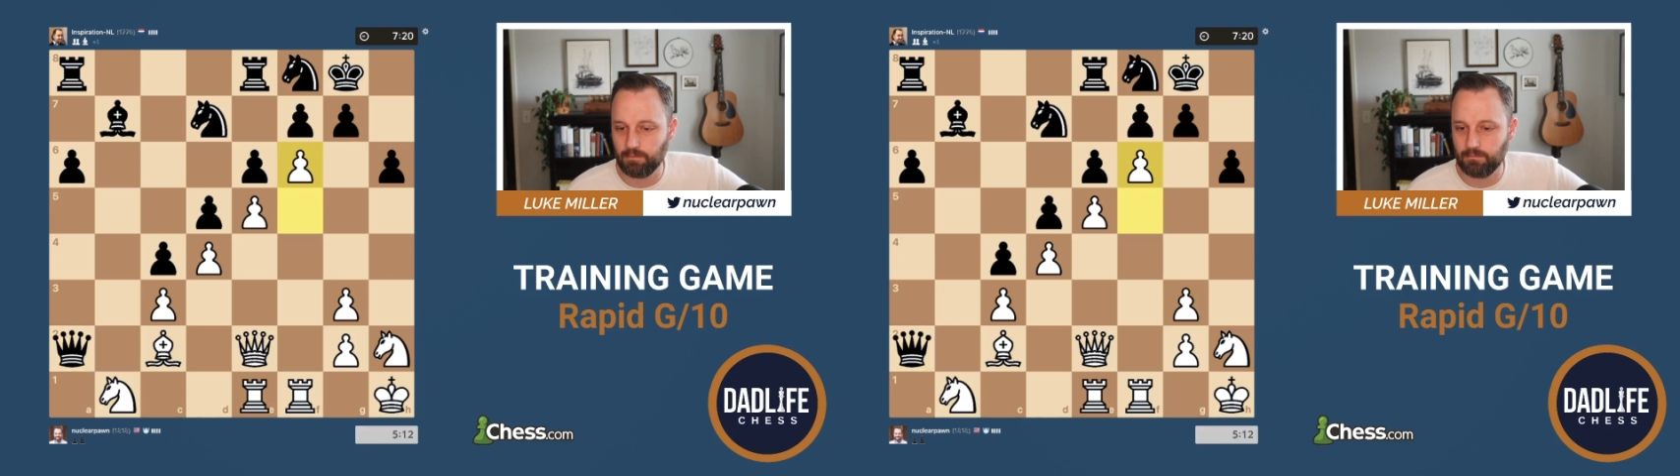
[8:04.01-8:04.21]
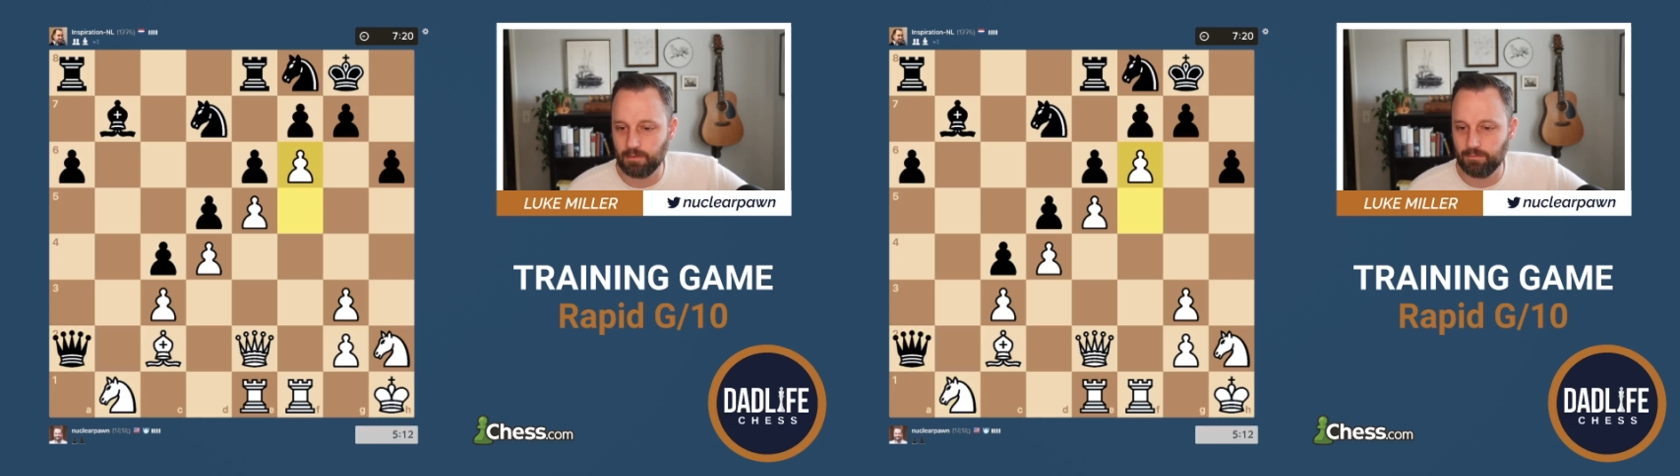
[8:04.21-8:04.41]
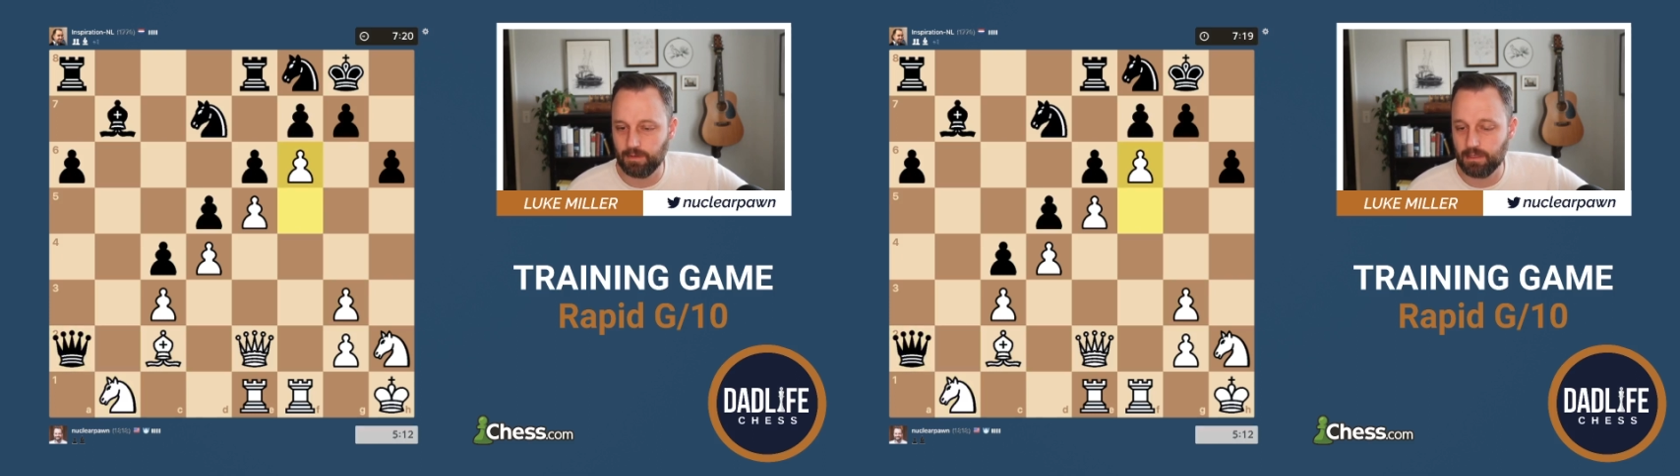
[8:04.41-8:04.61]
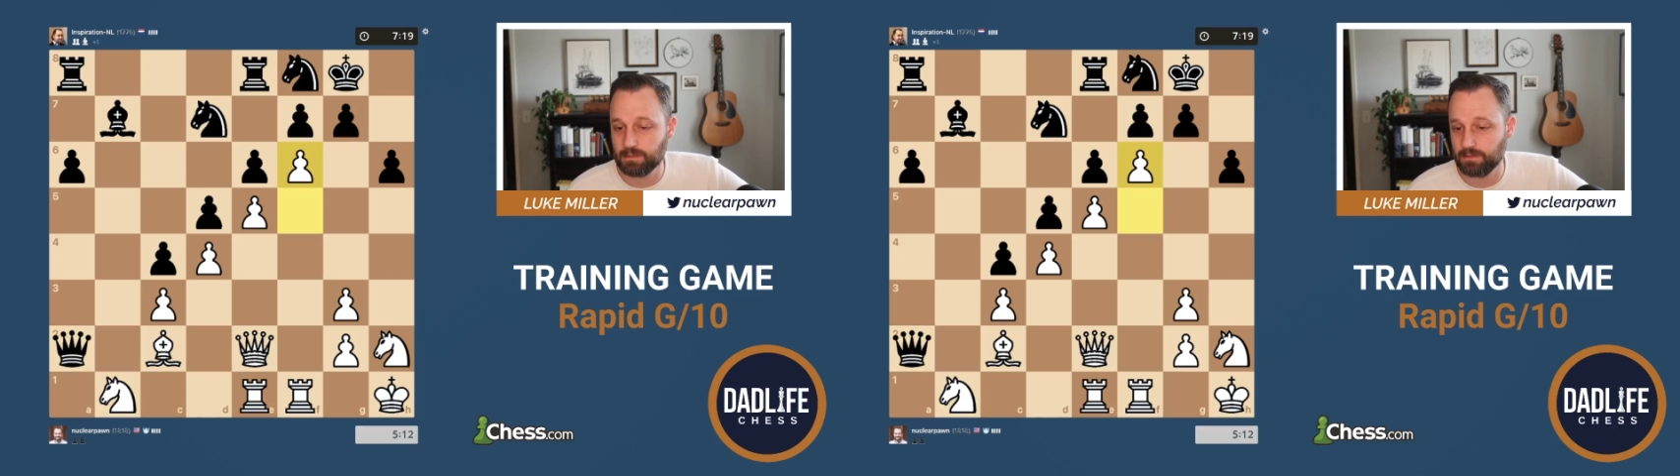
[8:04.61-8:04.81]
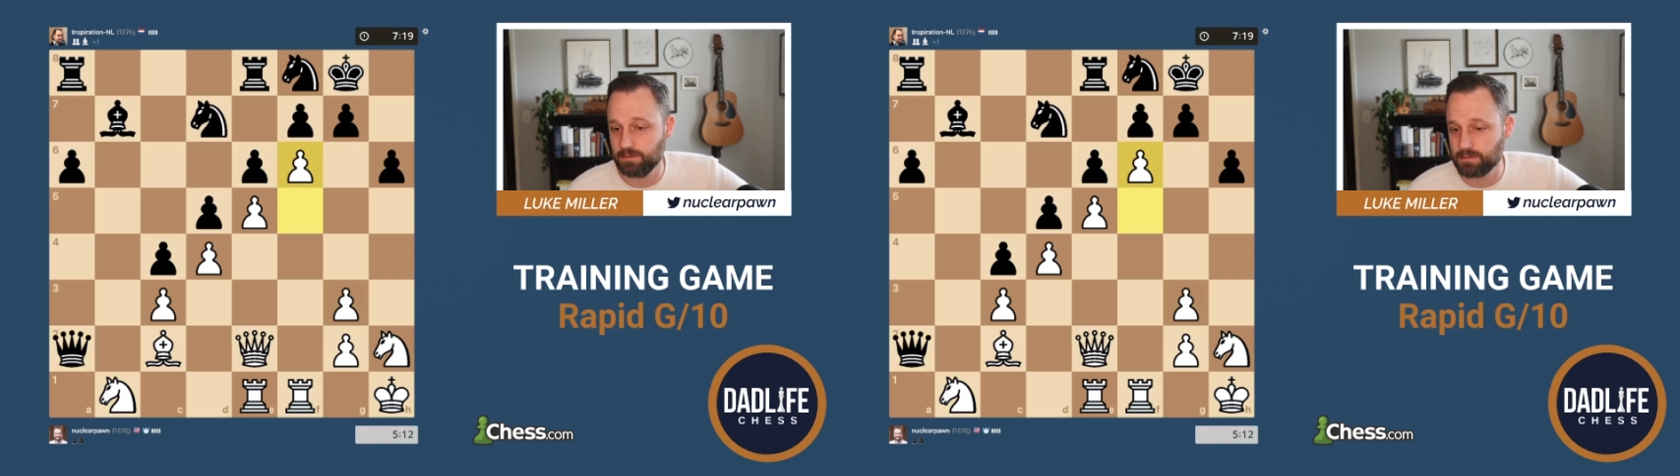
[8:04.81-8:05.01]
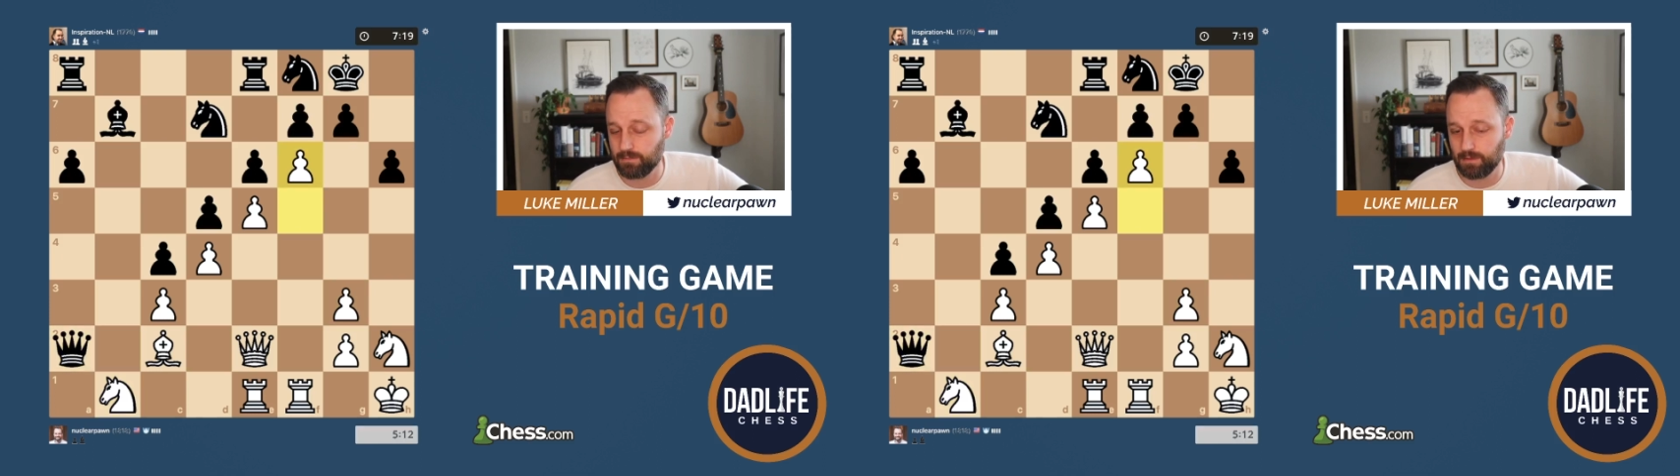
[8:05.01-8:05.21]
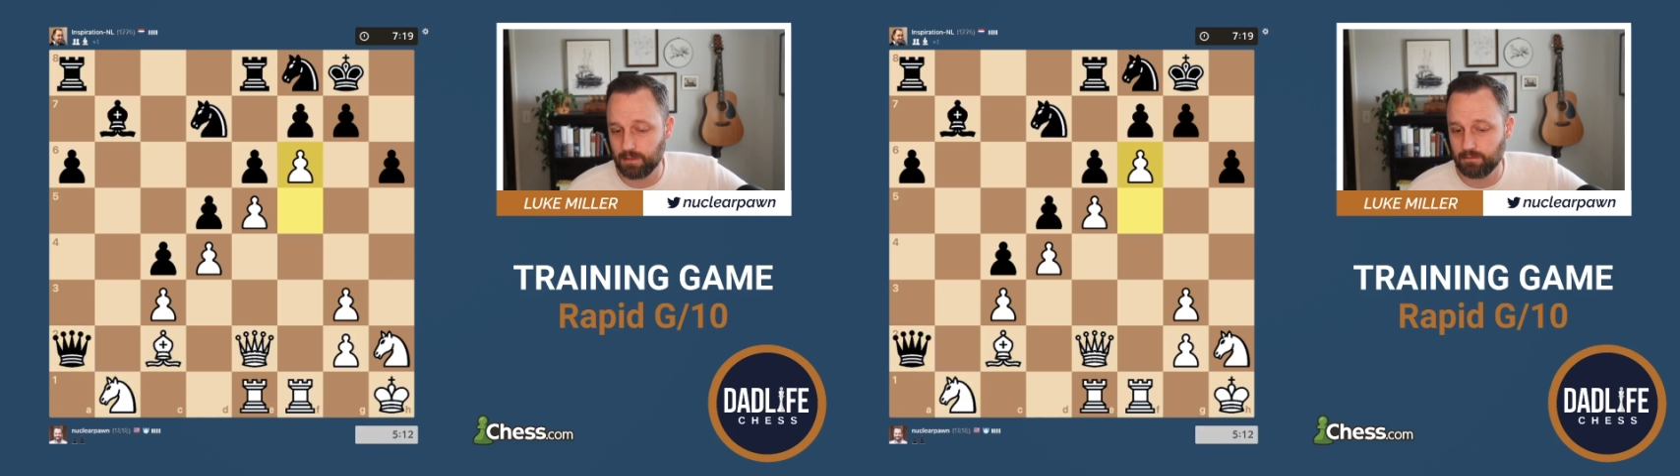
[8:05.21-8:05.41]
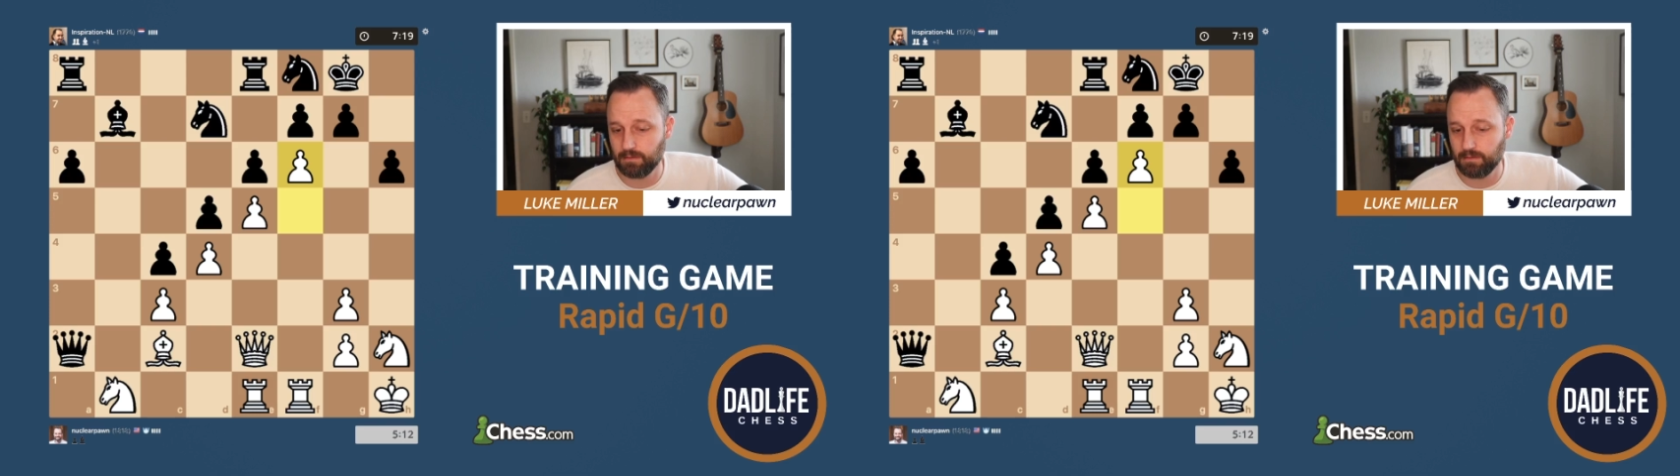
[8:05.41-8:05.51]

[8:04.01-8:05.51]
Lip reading: if he doesn't do something.